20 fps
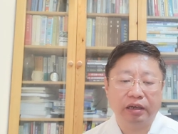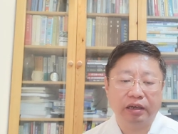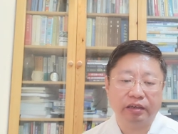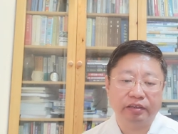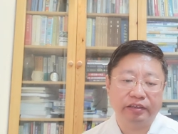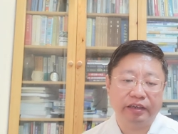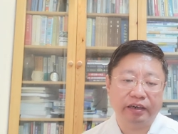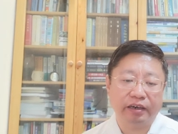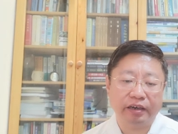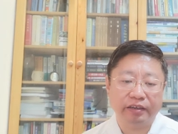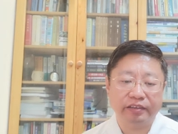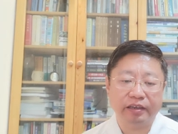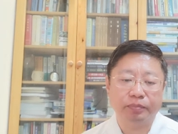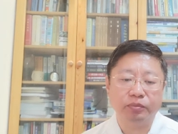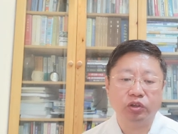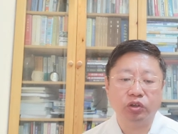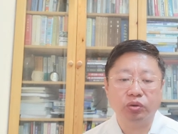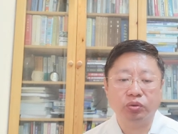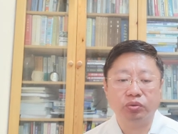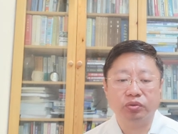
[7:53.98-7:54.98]
there are
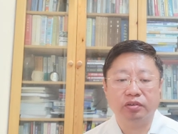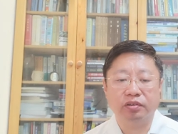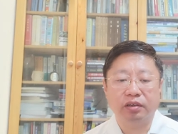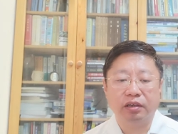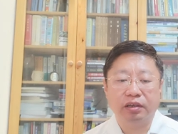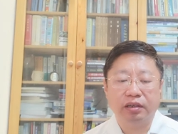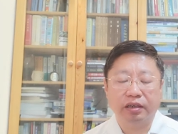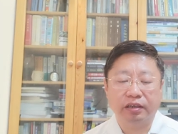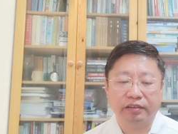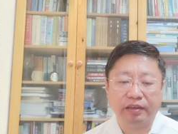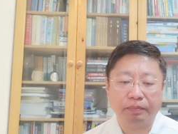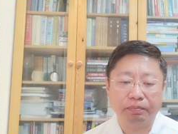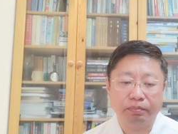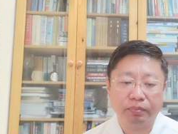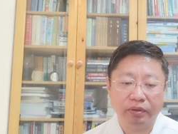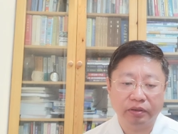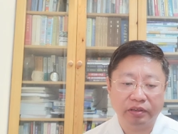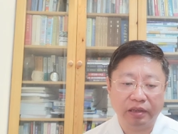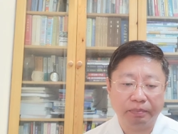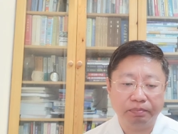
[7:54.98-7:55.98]
some news, some
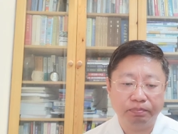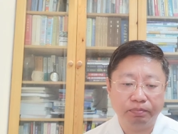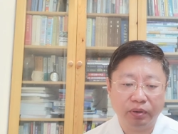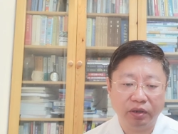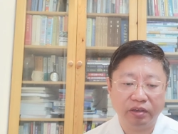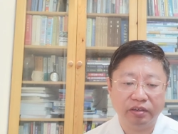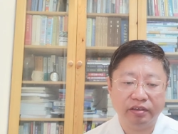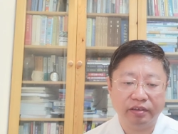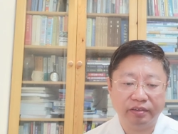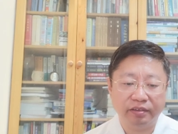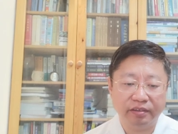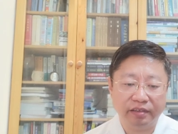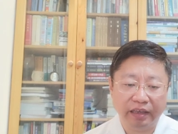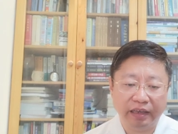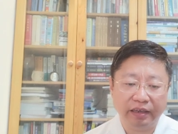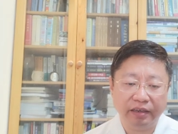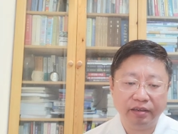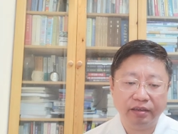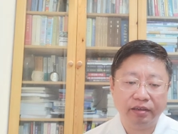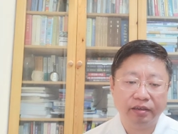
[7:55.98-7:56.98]
persons
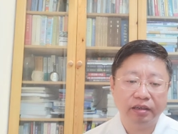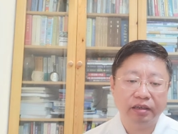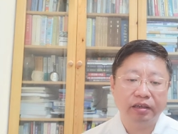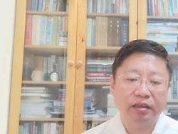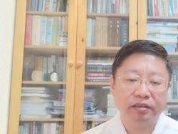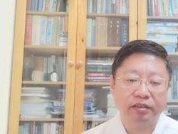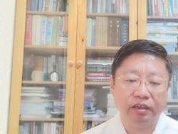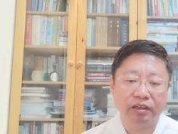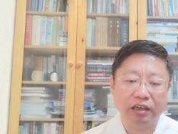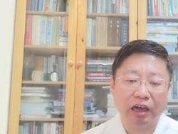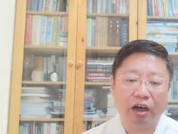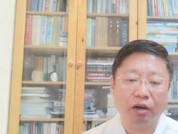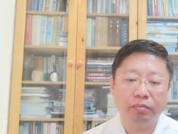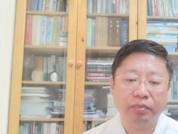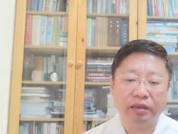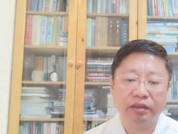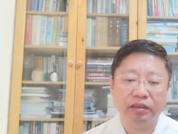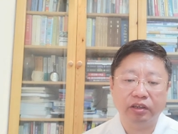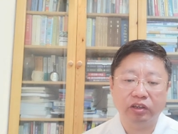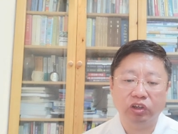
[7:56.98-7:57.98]
think the
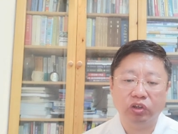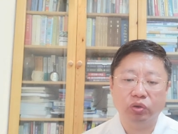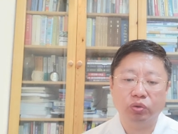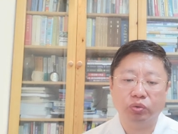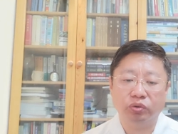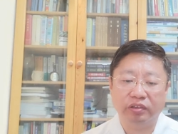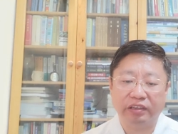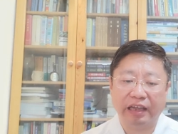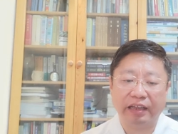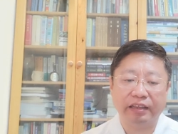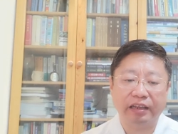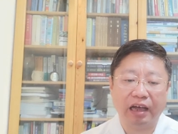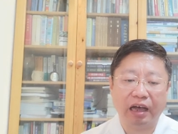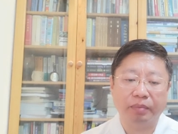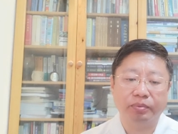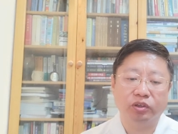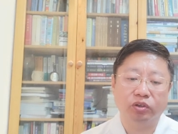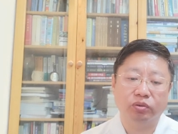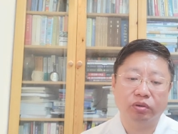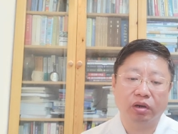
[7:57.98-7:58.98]
government need to stand
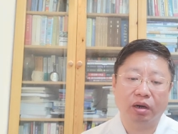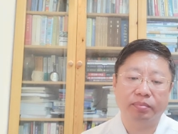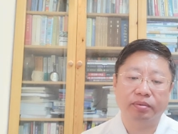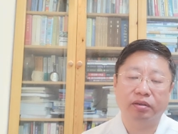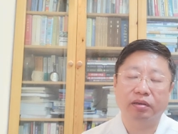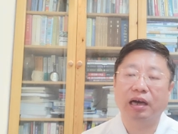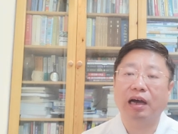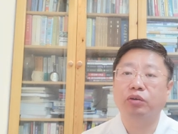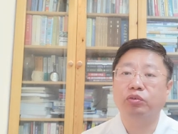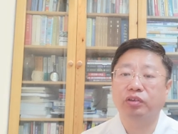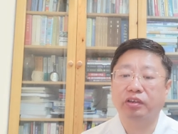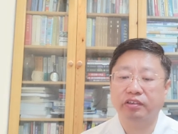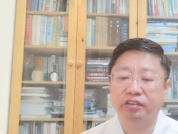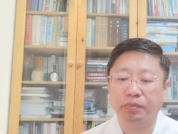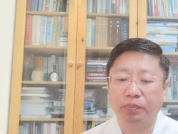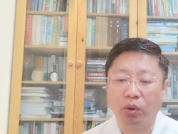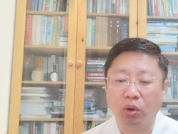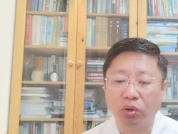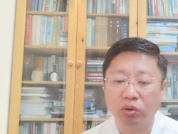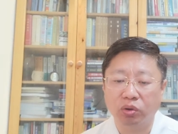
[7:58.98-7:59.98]
up your cryptocurrency
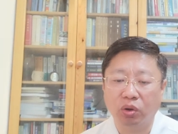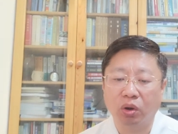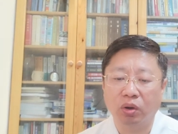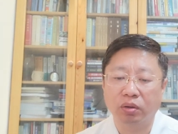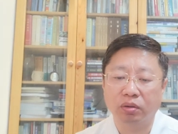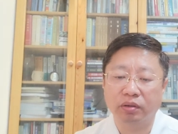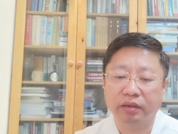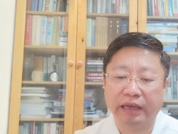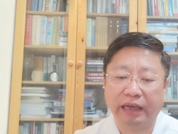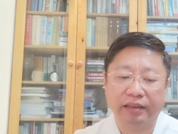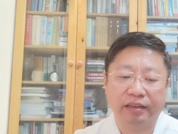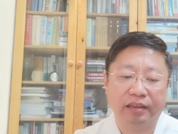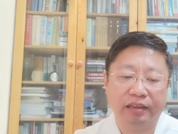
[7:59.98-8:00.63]
support on get